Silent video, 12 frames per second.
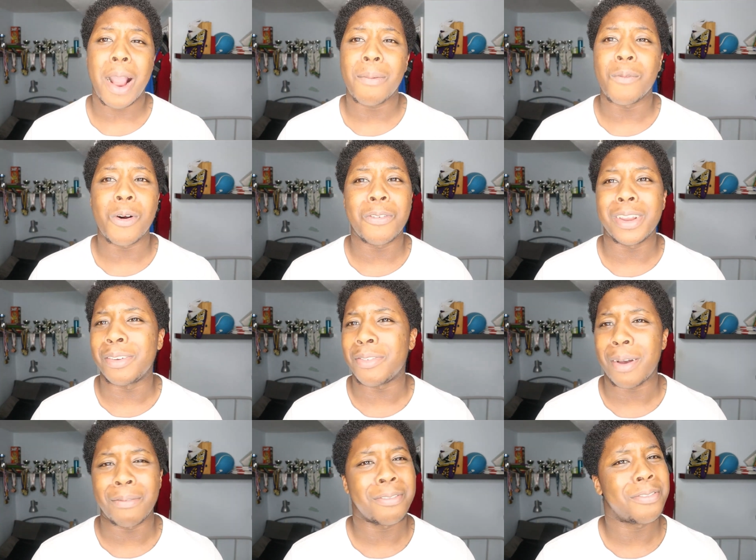I'm waffling,
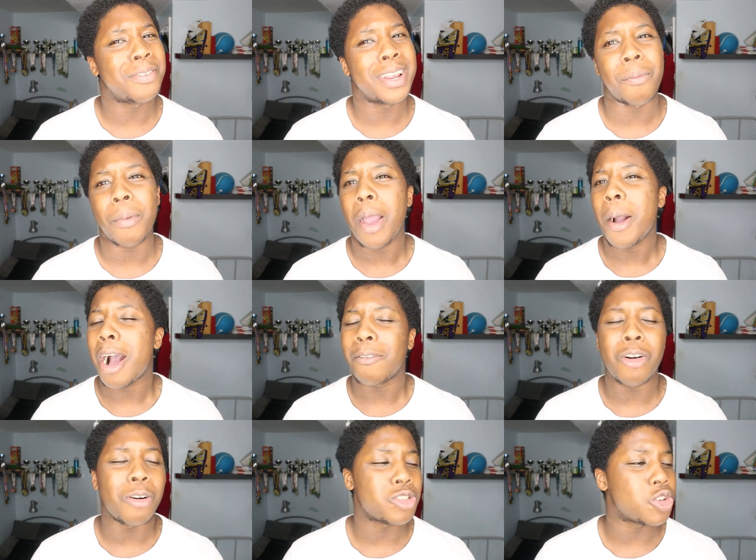fam. Flip.
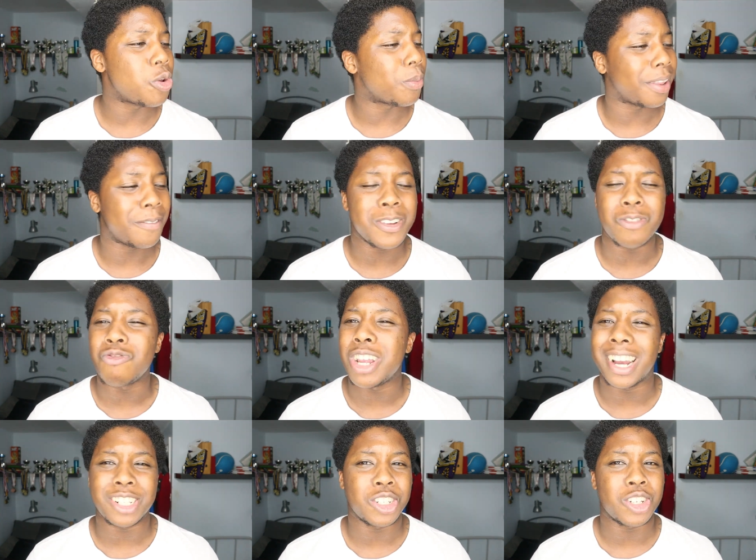I've got so many
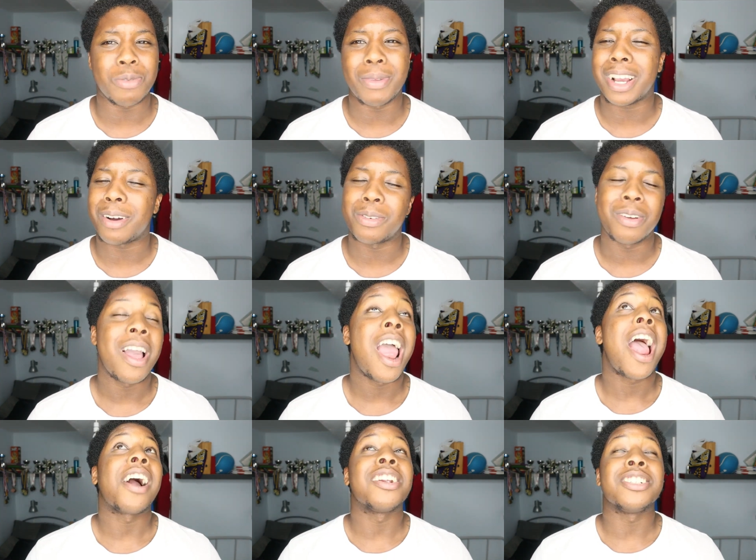reactions to make. I'm
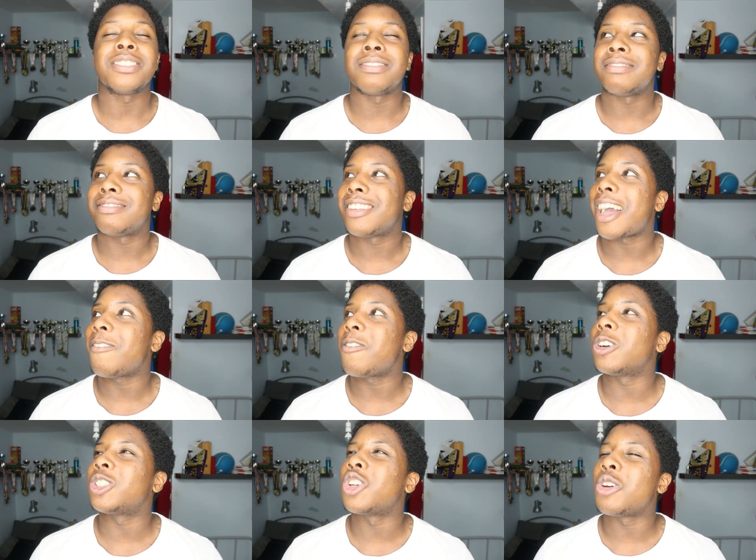
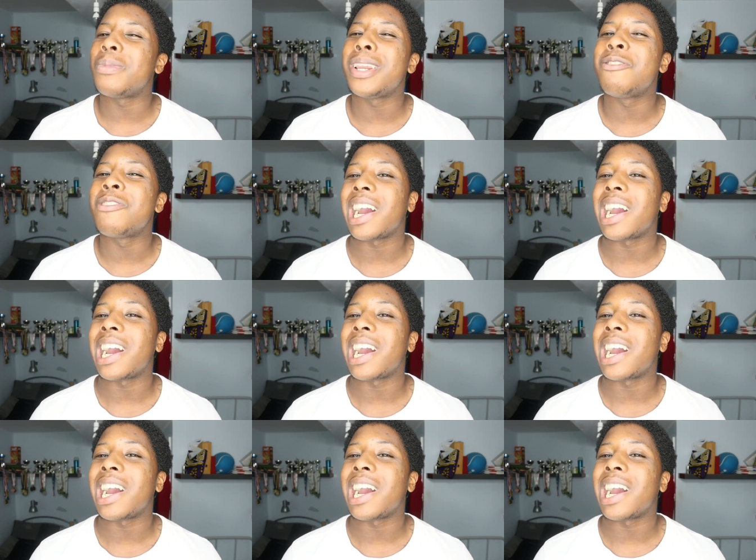I've got so many